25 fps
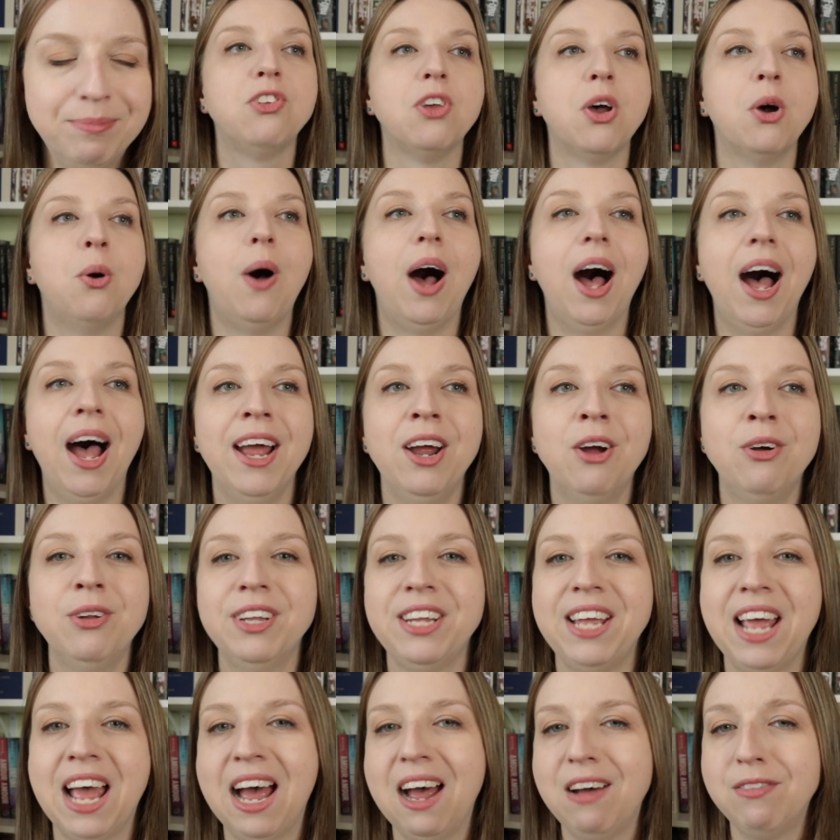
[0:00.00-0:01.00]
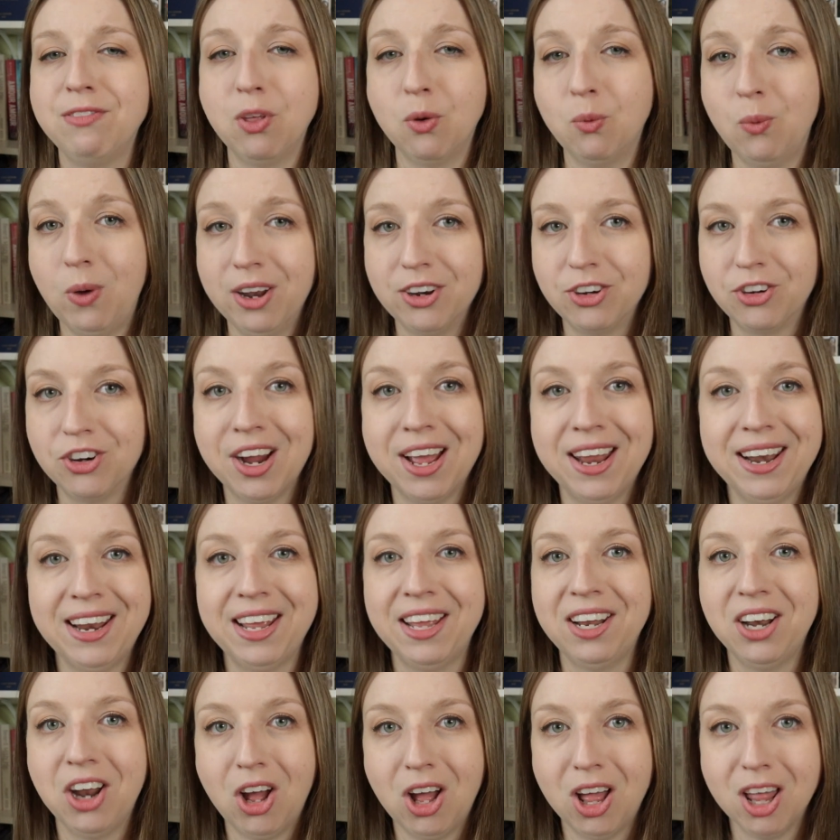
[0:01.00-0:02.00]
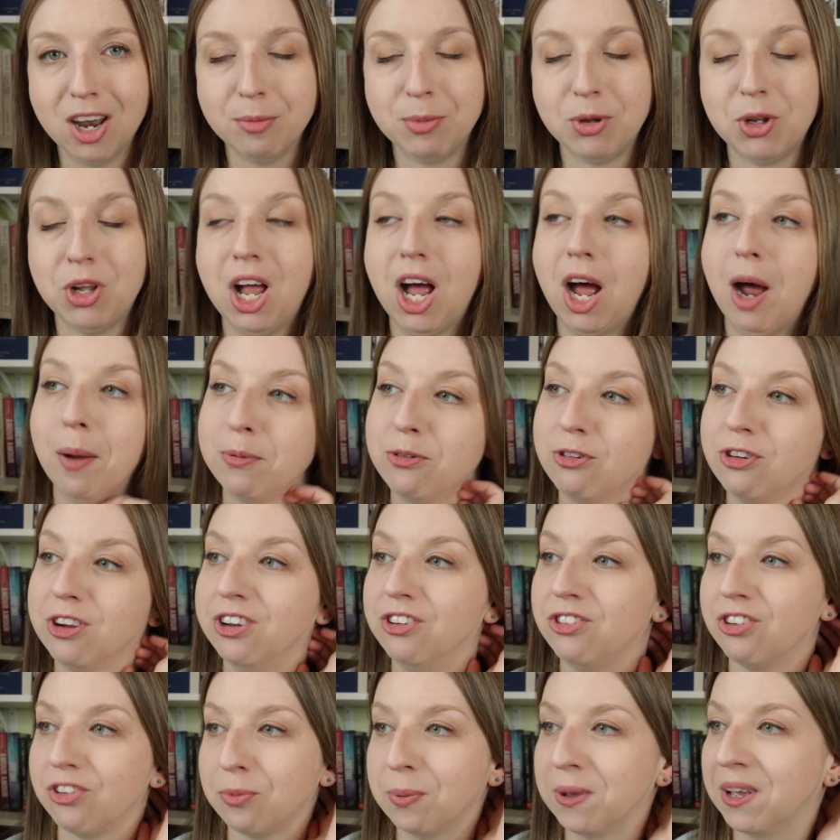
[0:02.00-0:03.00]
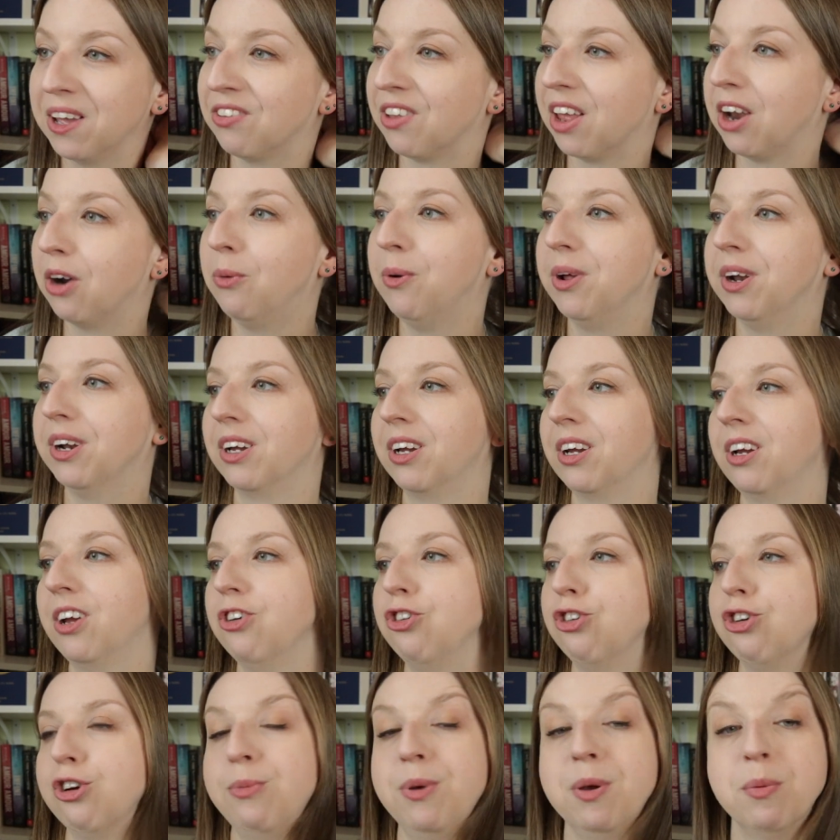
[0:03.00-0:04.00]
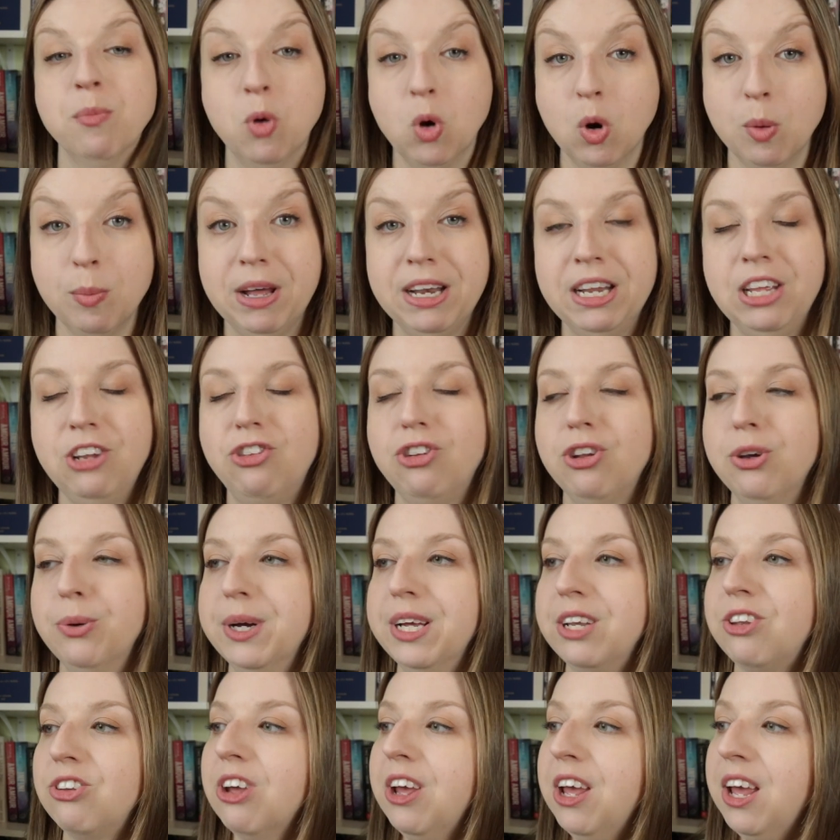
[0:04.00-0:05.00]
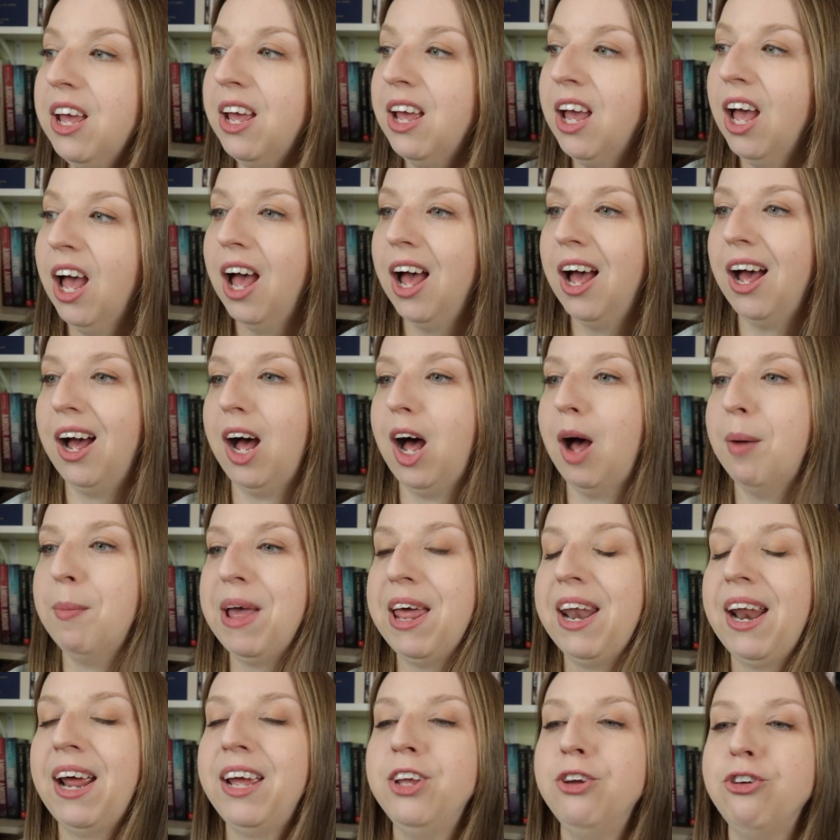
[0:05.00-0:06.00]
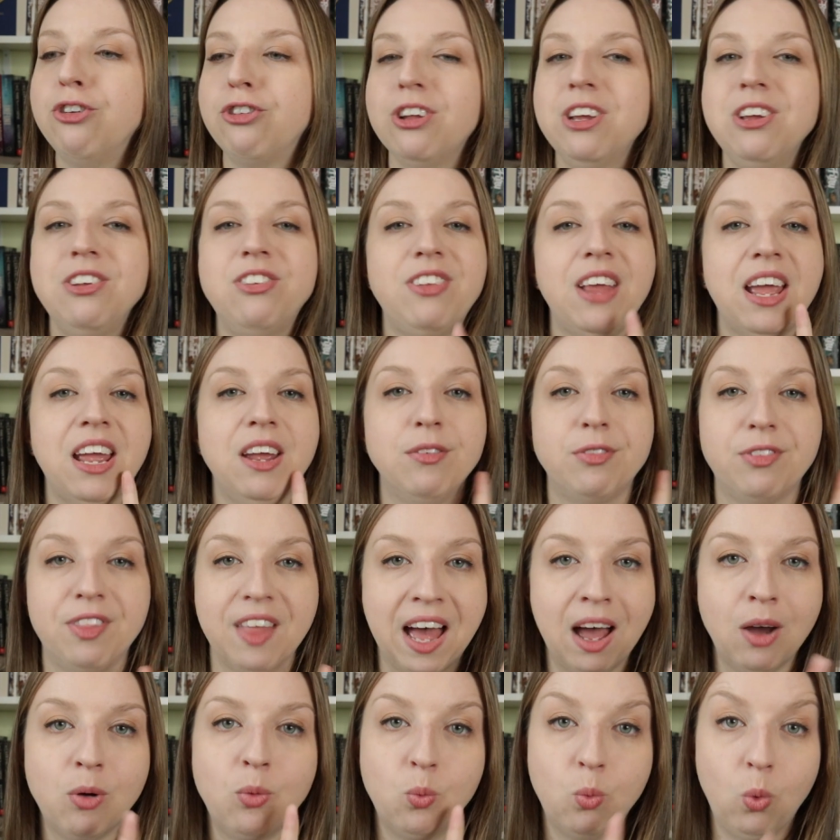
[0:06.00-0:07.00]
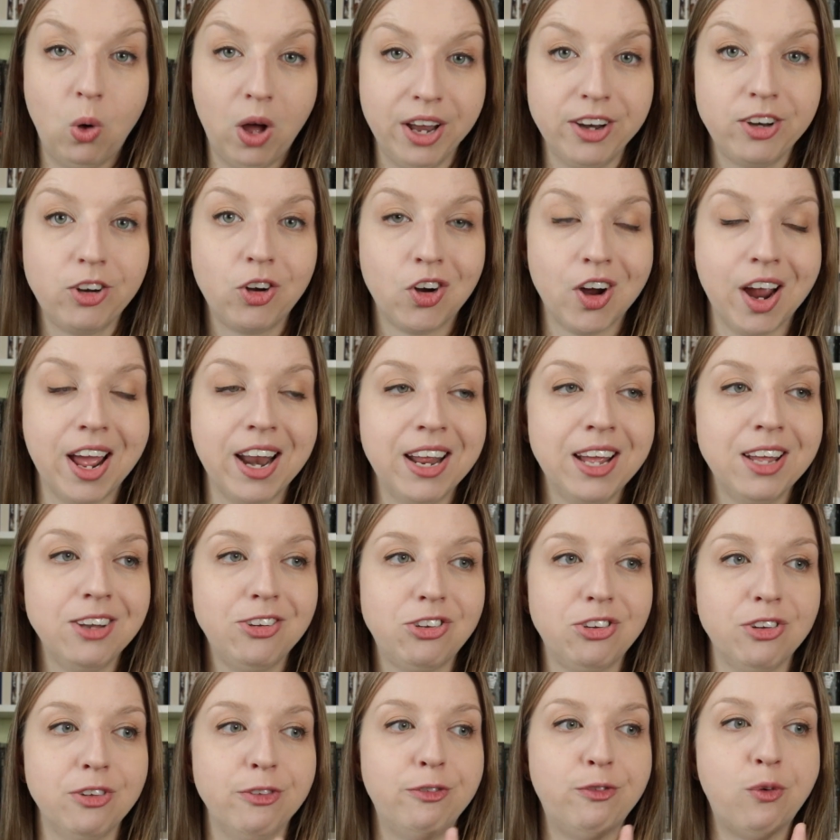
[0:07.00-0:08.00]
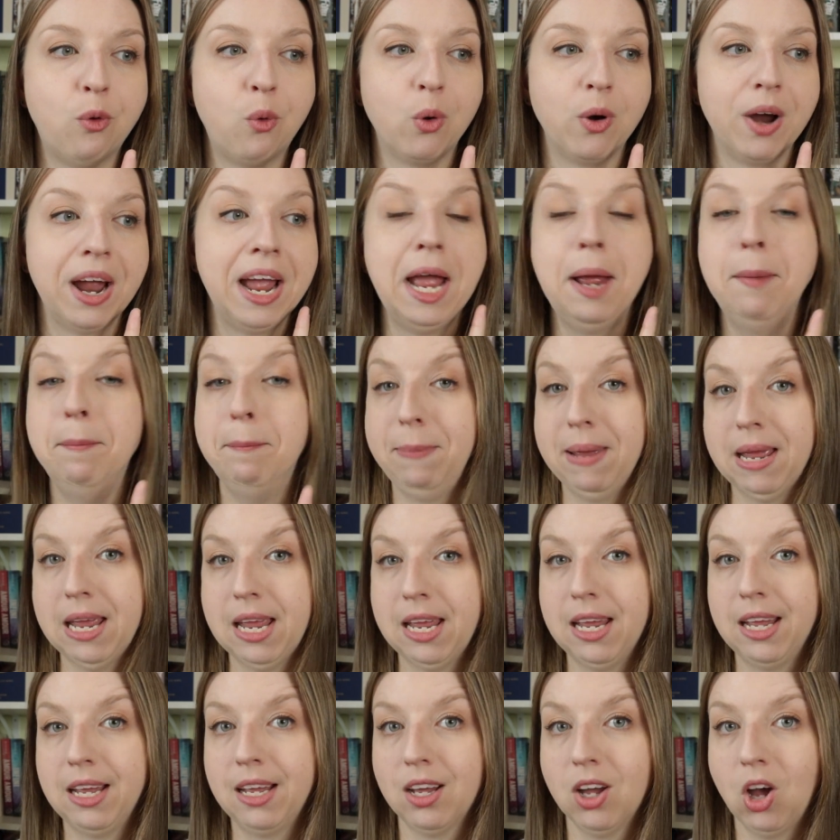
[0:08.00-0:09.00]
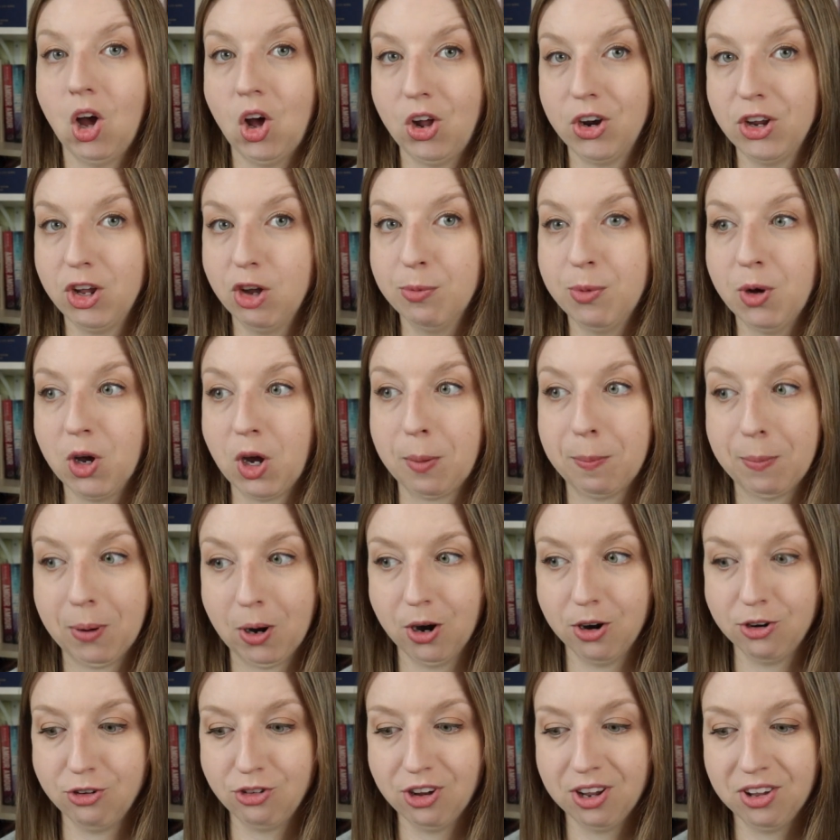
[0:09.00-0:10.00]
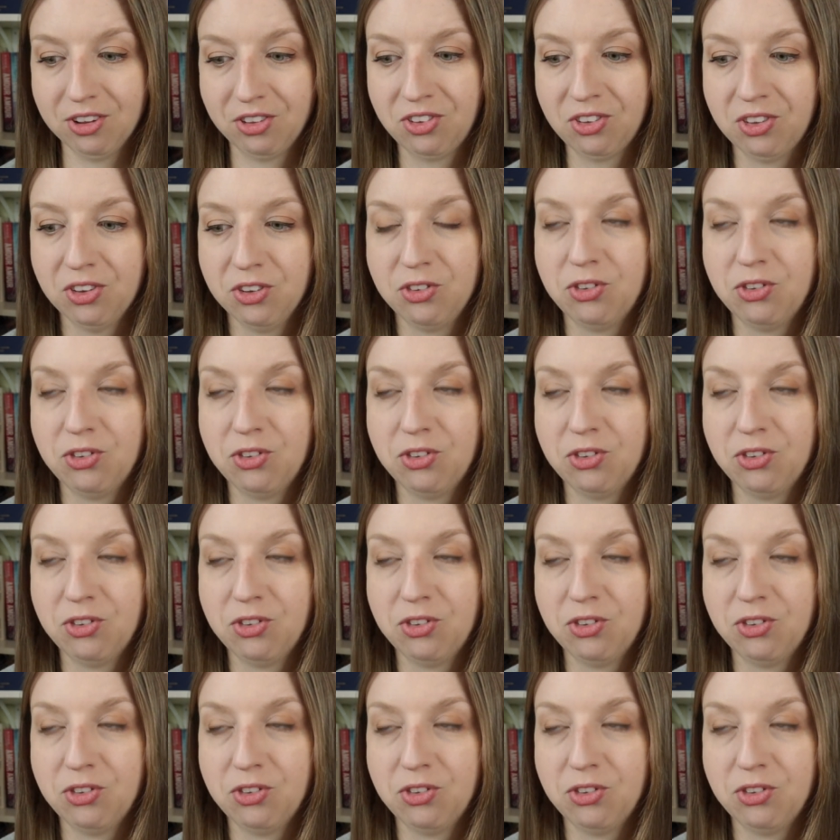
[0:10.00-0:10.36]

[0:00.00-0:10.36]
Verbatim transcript: So I only have the one credit Audible option just because I don't want to contribute more money to it. Um, and I usually save that one credit for a big audiobook purchase.